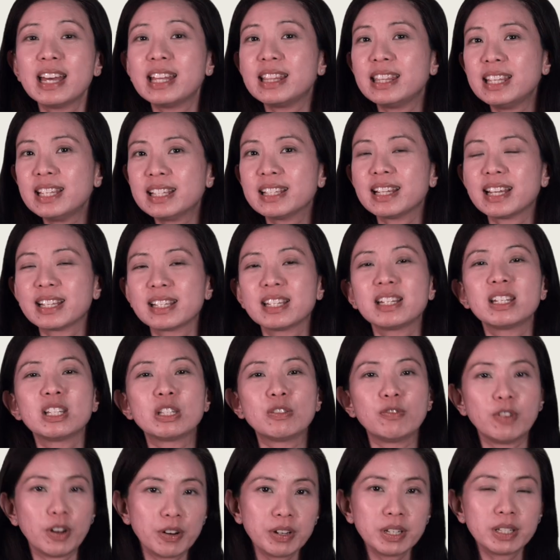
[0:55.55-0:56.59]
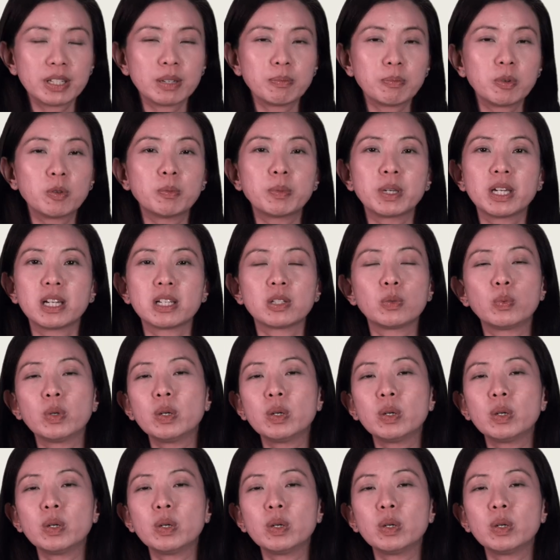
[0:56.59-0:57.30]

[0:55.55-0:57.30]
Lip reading: This lesson is very simple because